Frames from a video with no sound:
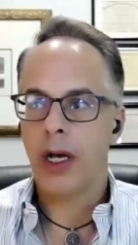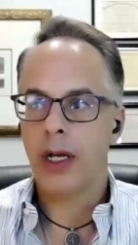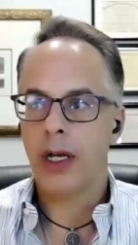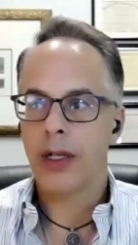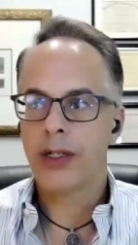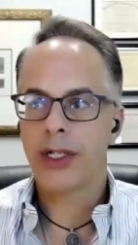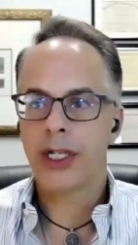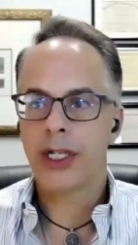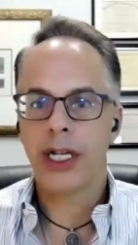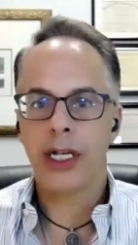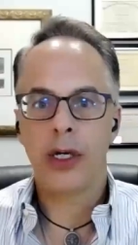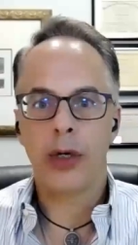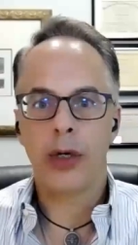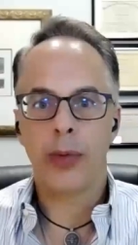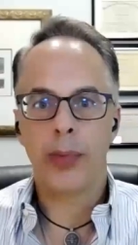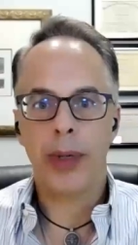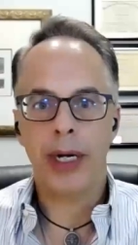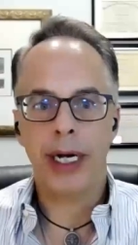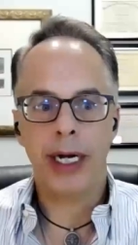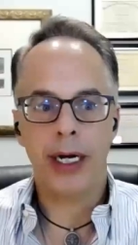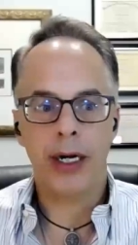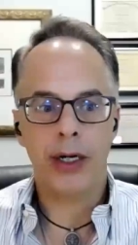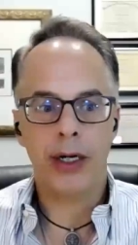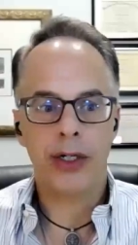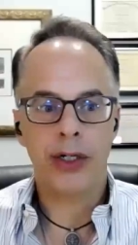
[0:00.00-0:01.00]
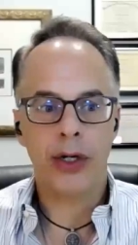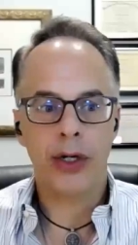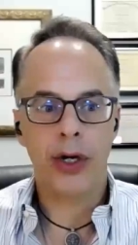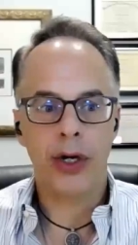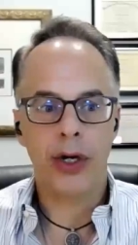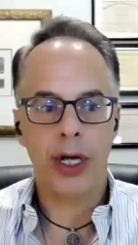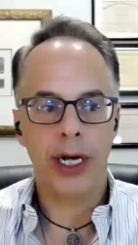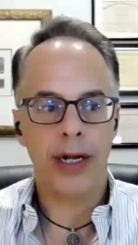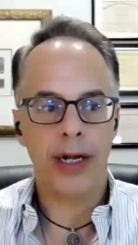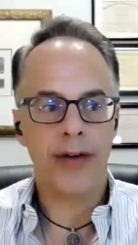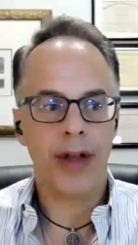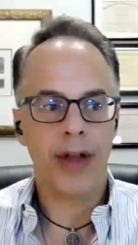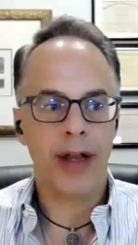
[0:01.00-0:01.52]
single
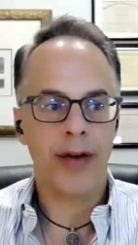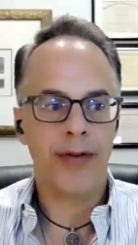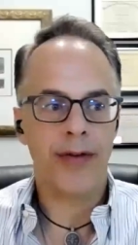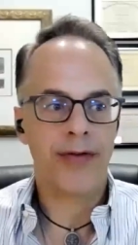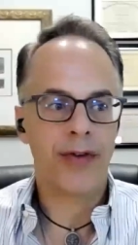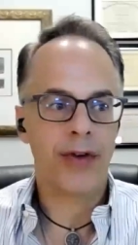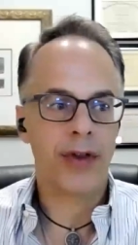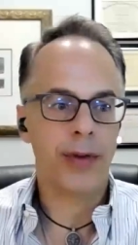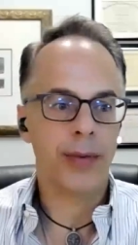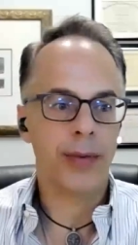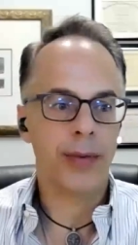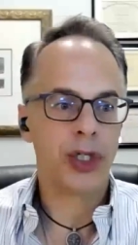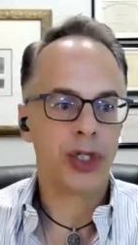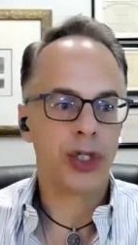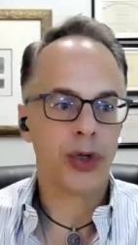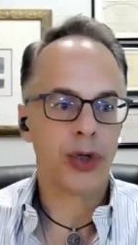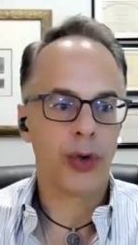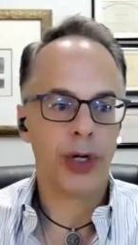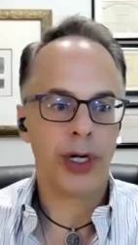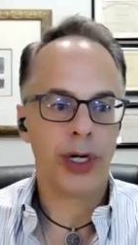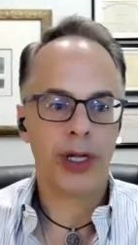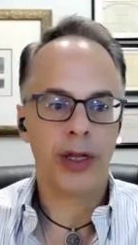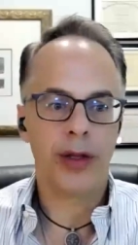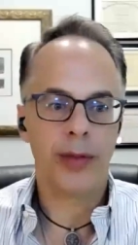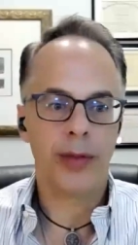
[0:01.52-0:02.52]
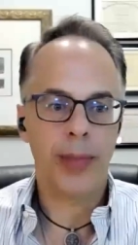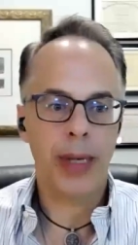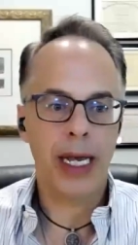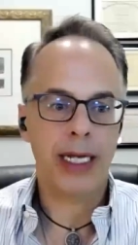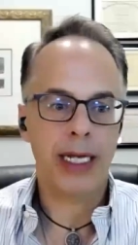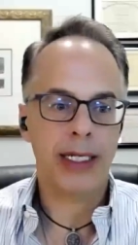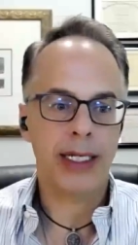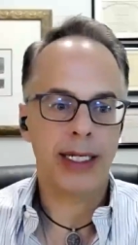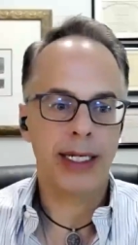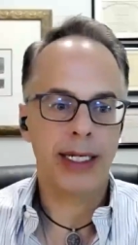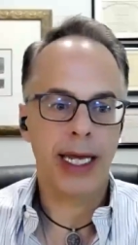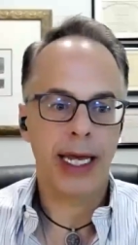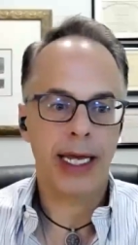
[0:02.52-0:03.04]
parenthood, and for the majority of the
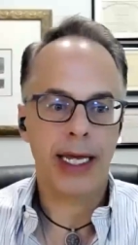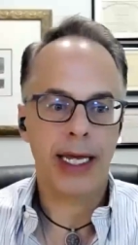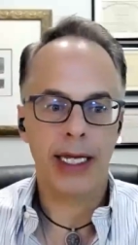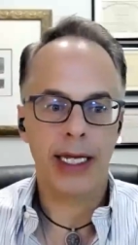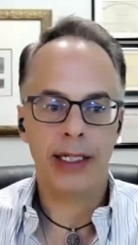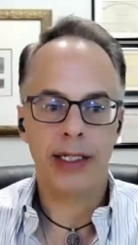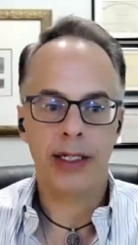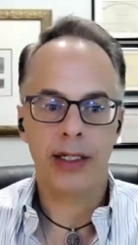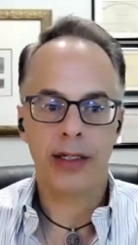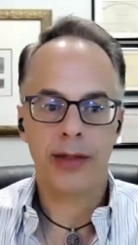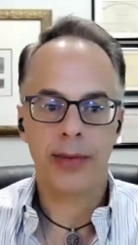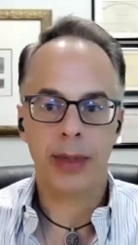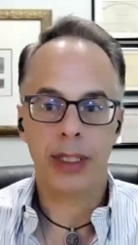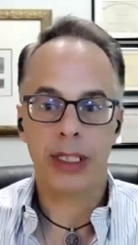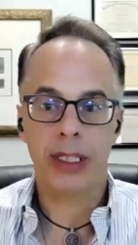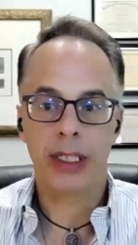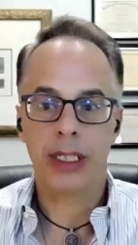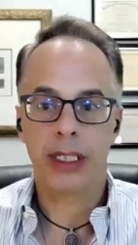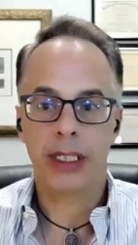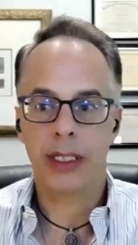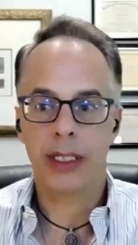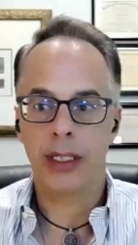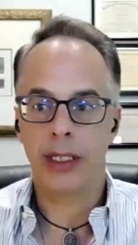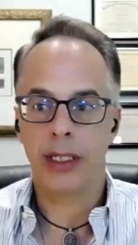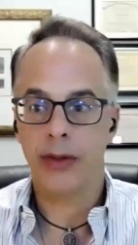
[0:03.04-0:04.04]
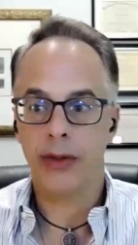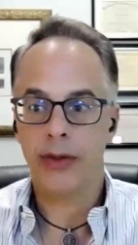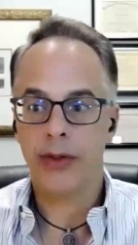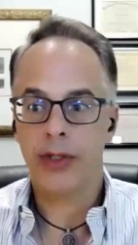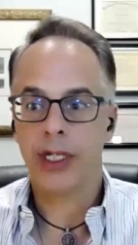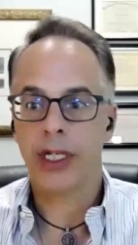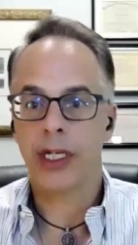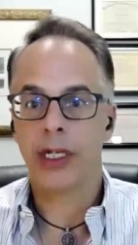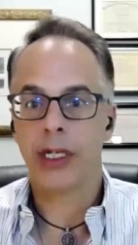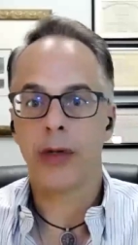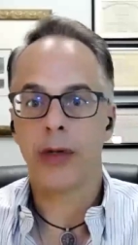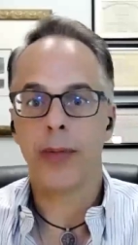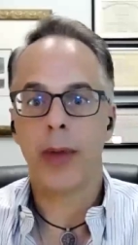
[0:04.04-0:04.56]
past decades, it's been
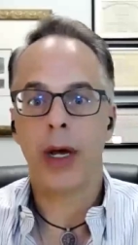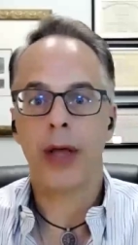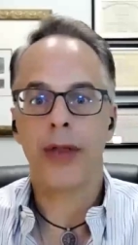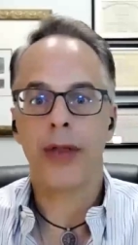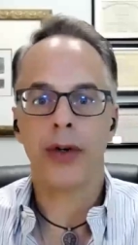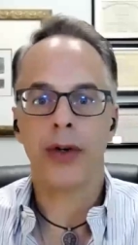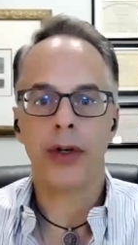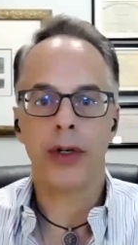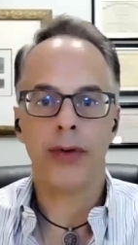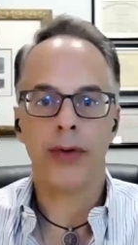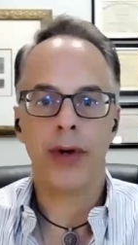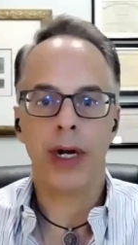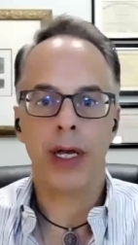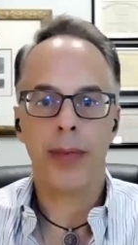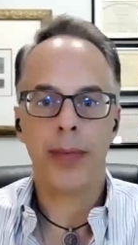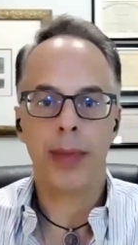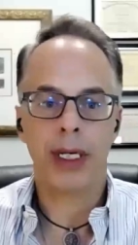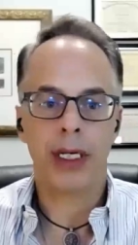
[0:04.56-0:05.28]
single motherhood, right?